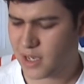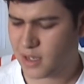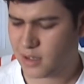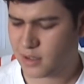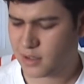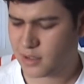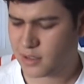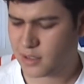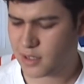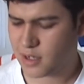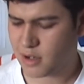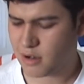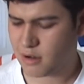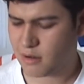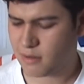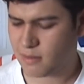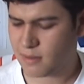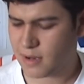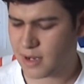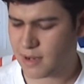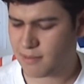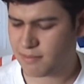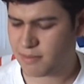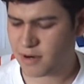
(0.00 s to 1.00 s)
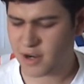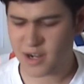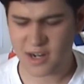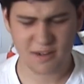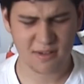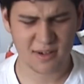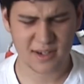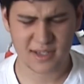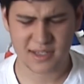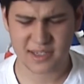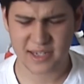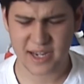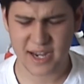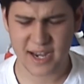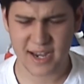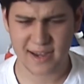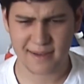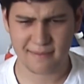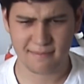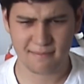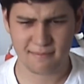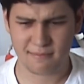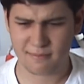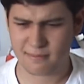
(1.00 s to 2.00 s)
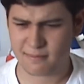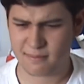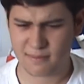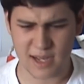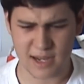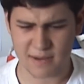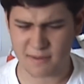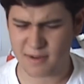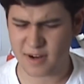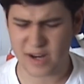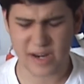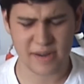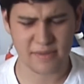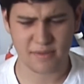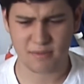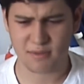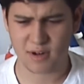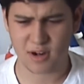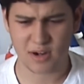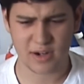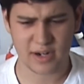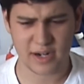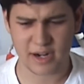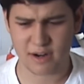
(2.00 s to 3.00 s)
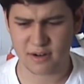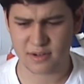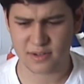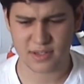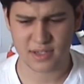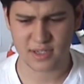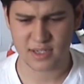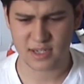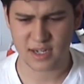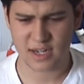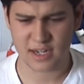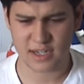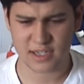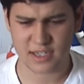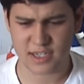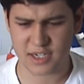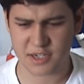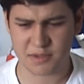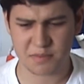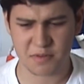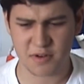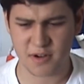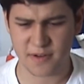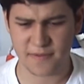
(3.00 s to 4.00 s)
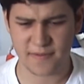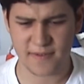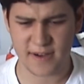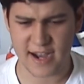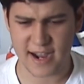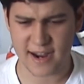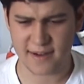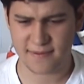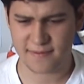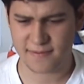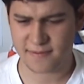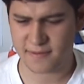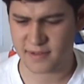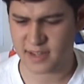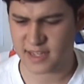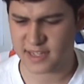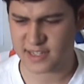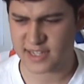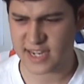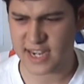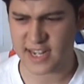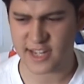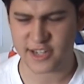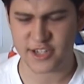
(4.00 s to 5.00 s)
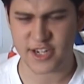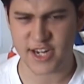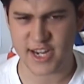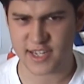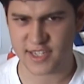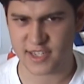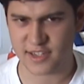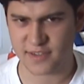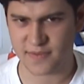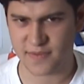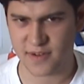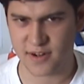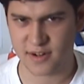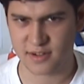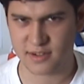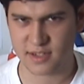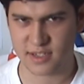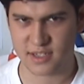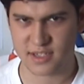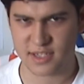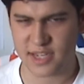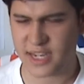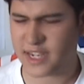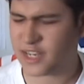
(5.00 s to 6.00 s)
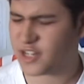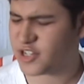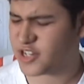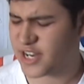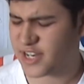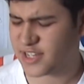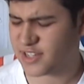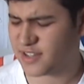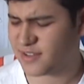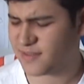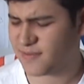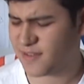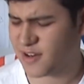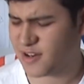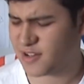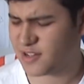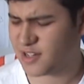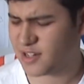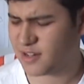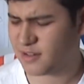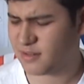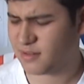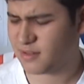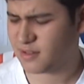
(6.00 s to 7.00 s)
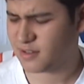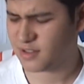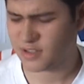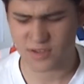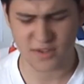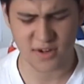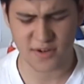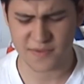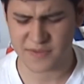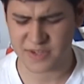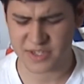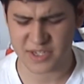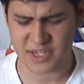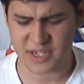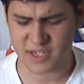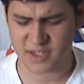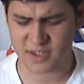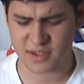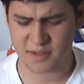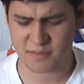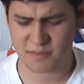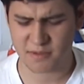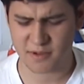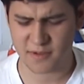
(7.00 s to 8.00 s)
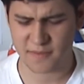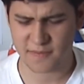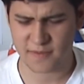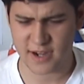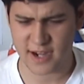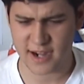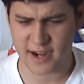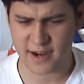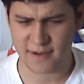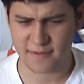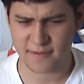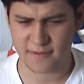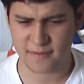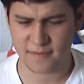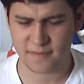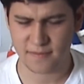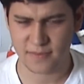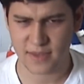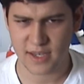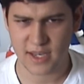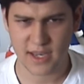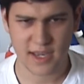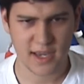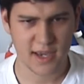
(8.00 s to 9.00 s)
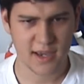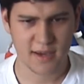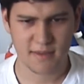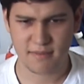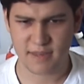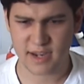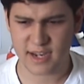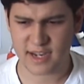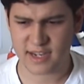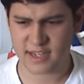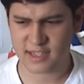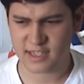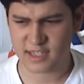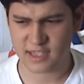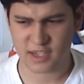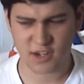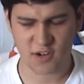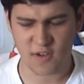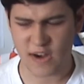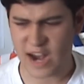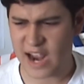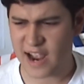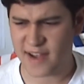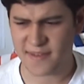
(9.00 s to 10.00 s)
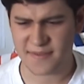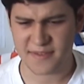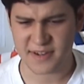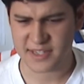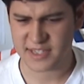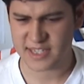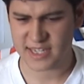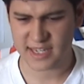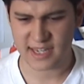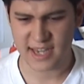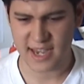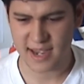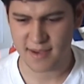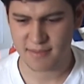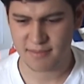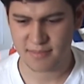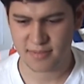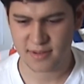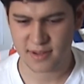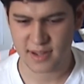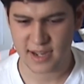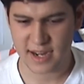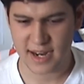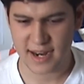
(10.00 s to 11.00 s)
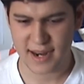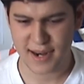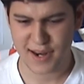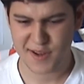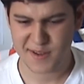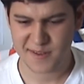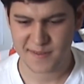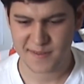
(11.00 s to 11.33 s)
so I'm probably going to say I'm going to give the World Heroes 6.5 for the Sega Genesis version. Sega Genesis version deserves a 6.5 because of the graphics, the gameplay,